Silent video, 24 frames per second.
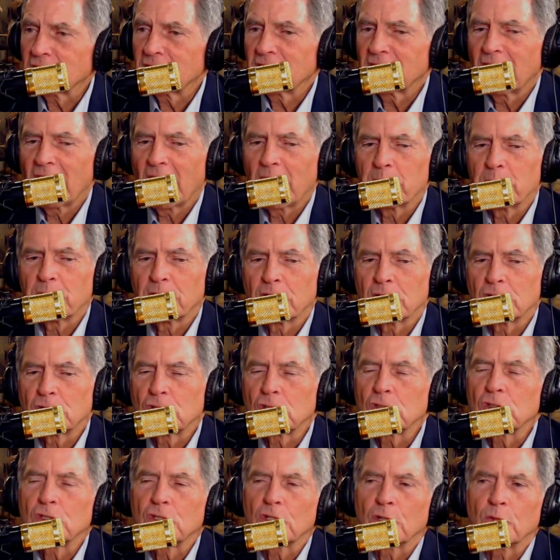I mean, there's
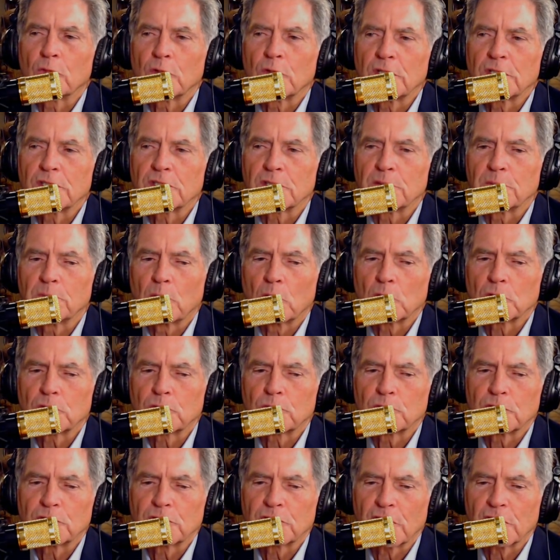usually a reason. Most
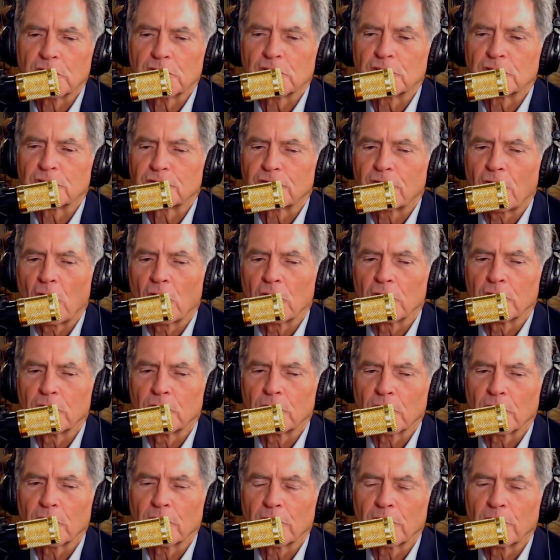recessions fall
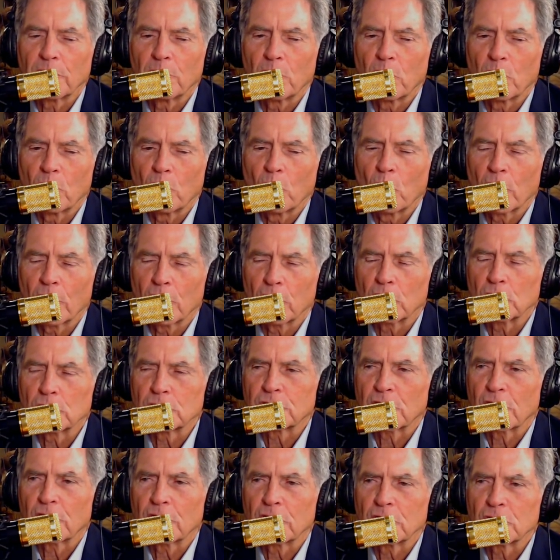into one of those
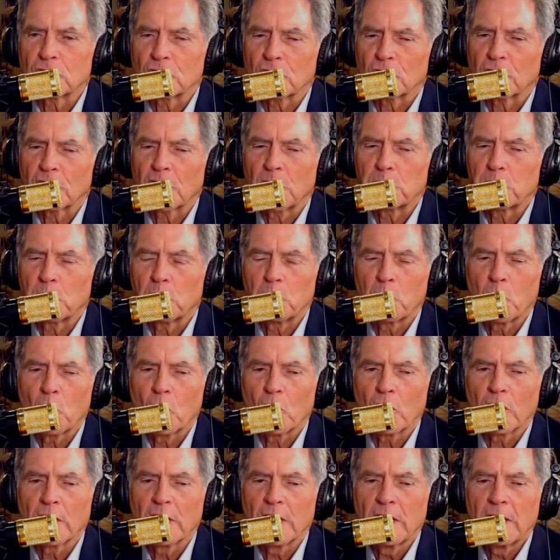areas or a couple
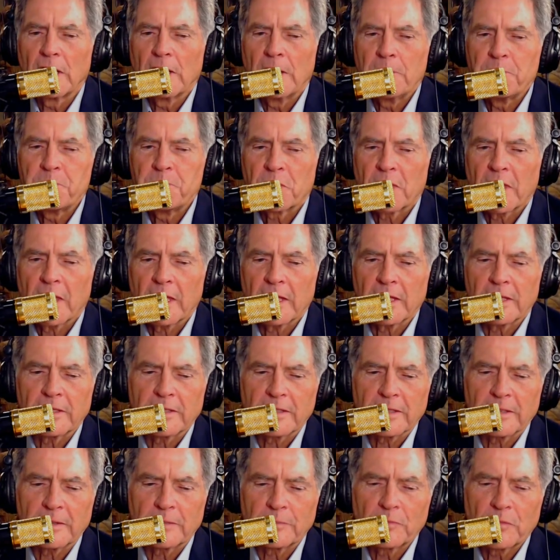more. And,
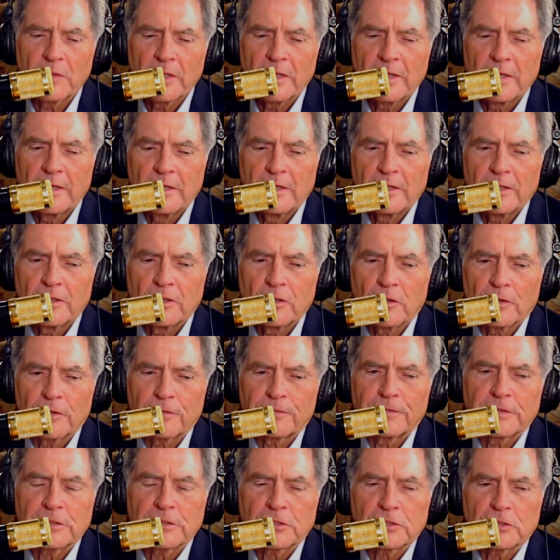the
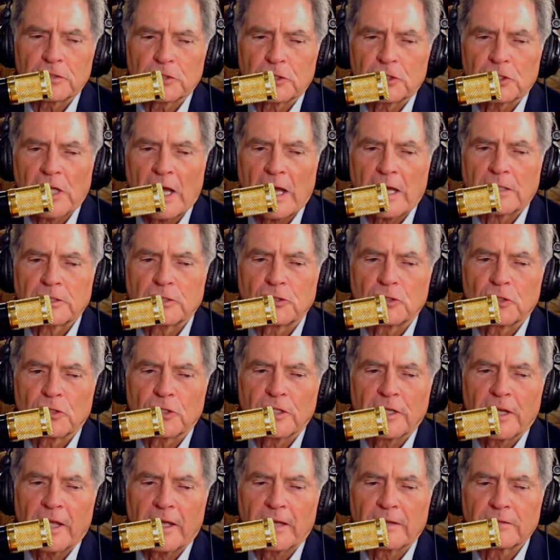fiscal shocks, you
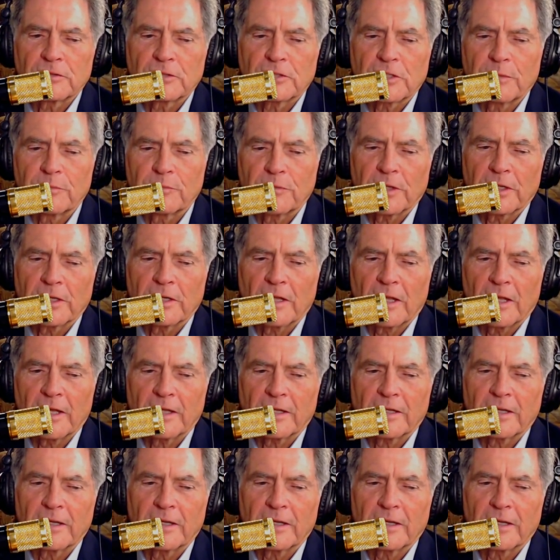can have something like,